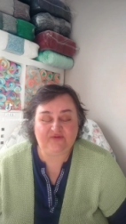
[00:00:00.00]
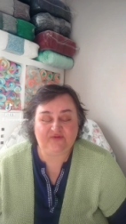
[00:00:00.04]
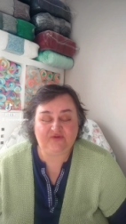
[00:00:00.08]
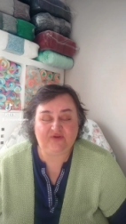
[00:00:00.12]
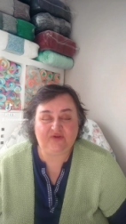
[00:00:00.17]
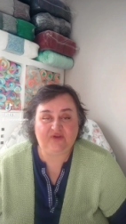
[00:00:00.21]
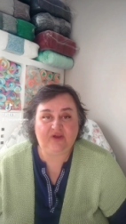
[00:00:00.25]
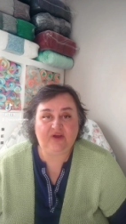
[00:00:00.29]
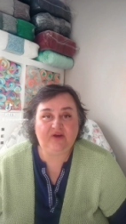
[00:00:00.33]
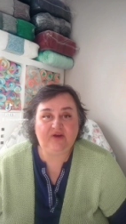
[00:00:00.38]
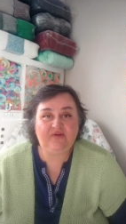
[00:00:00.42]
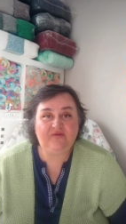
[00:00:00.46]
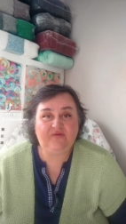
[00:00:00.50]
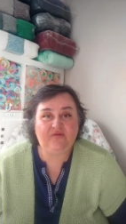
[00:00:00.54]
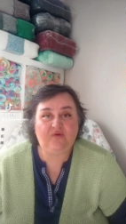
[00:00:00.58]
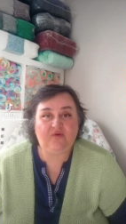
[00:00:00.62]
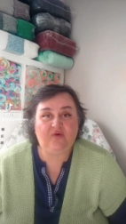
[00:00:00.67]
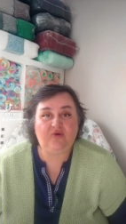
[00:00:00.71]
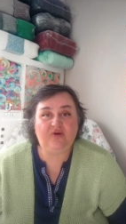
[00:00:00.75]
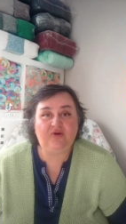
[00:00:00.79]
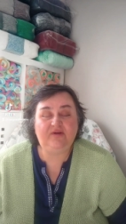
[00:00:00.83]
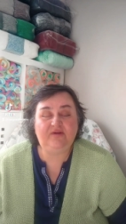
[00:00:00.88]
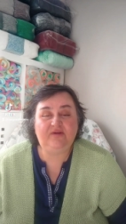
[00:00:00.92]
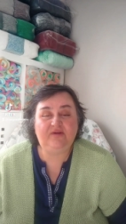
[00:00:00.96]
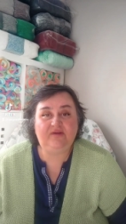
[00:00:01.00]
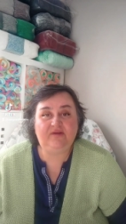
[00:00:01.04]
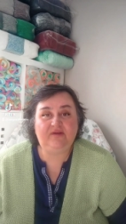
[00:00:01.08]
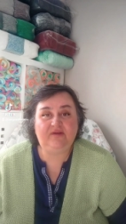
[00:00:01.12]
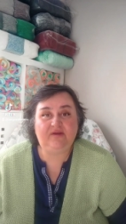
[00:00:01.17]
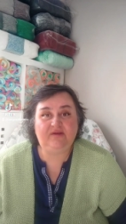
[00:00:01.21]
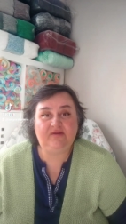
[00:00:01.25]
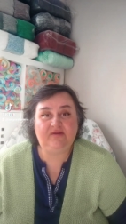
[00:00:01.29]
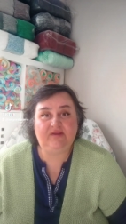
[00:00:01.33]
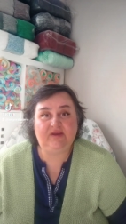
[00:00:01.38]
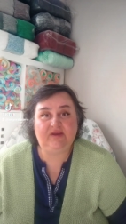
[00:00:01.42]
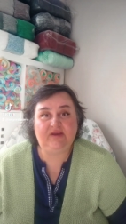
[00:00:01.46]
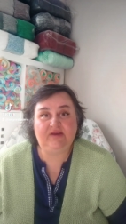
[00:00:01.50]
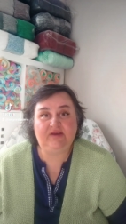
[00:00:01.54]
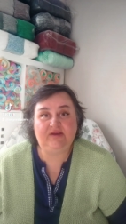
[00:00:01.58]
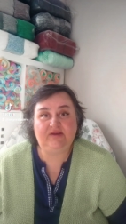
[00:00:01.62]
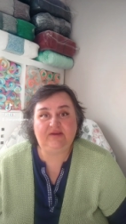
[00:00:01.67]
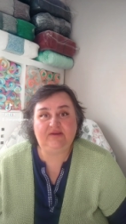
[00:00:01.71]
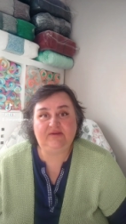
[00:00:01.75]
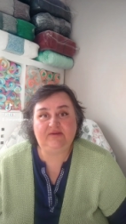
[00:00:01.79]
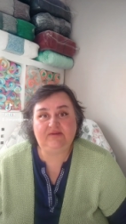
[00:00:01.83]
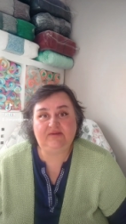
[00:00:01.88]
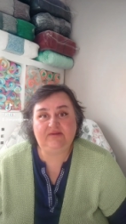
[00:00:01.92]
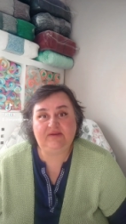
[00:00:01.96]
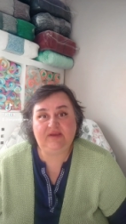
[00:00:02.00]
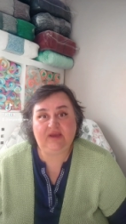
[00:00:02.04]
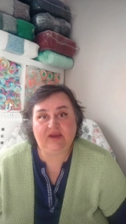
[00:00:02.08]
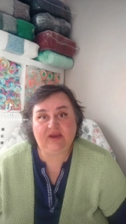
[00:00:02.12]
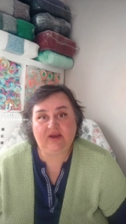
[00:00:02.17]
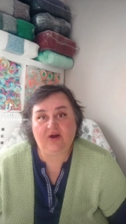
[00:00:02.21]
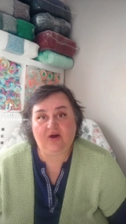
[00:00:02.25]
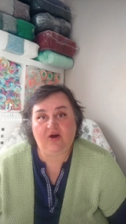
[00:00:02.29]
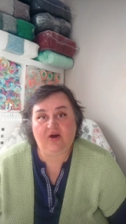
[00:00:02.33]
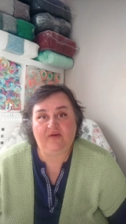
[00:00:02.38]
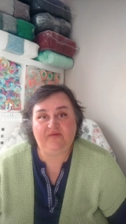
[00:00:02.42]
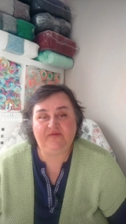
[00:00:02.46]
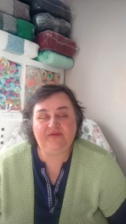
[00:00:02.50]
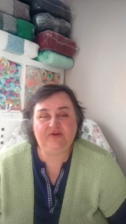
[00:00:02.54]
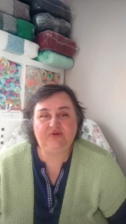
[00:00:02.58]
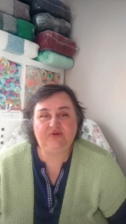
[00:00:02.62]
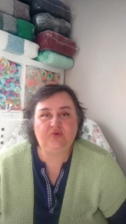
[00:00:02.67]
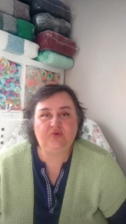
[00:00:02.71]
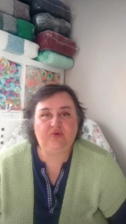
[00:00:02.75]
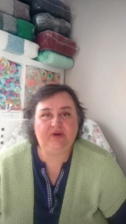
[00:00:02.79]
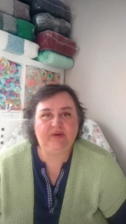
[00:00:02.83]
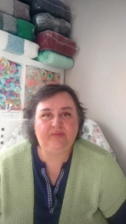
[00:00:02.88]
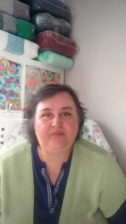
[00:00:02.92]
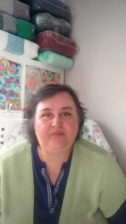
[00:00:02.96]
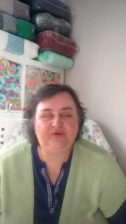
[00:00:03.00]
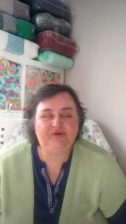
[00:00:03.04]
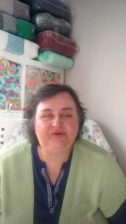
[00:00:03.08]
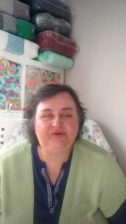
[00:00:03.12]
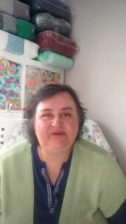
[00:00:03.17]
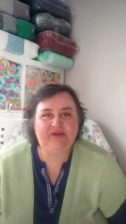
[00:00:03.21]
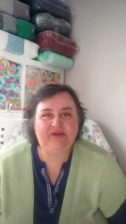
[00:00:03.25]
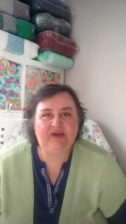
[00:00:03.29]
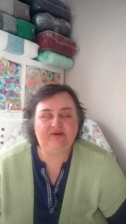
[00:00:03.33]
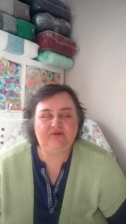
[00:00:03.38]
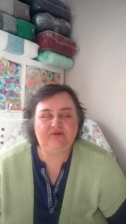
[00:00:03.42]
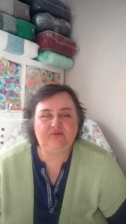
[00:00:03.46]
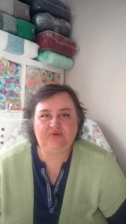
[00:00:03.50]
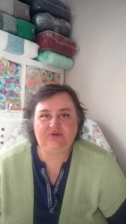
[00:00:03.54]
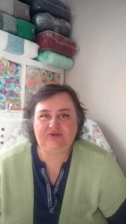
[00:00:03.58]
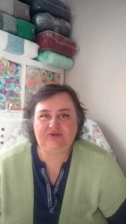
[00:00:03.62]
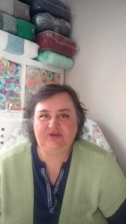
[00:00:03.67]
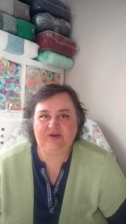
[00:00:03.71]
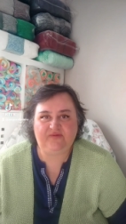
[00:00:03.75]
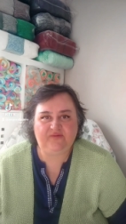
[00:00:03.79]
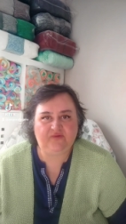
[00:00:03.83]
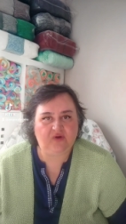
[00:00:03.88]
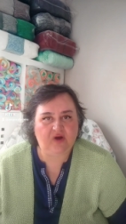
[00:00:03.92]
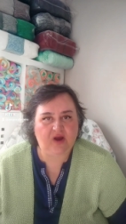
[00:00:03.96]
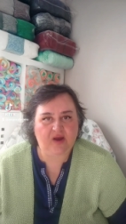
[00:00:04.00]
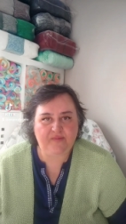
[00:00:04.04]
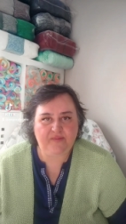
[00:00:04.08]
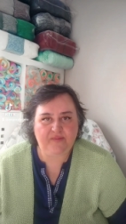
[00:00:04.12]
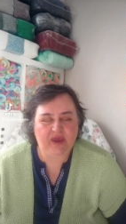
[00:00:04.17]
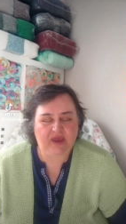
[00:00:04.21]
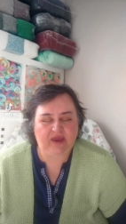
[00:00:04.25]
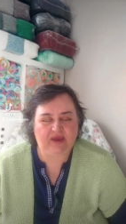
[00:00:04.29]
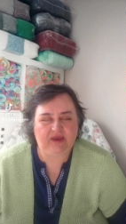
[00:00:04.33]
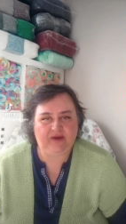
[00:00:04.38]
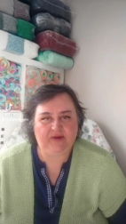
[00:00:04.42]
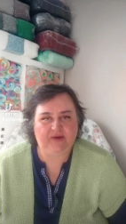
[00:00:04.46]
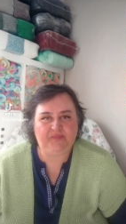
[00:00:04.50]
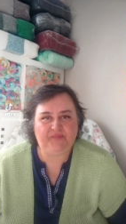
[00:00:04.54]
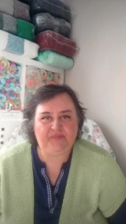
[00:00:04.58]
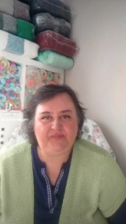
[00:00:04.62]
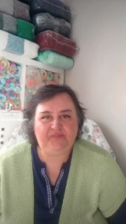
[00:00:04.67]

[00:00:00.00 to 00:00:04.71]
Therefore, they take off the 20%, whichever I make.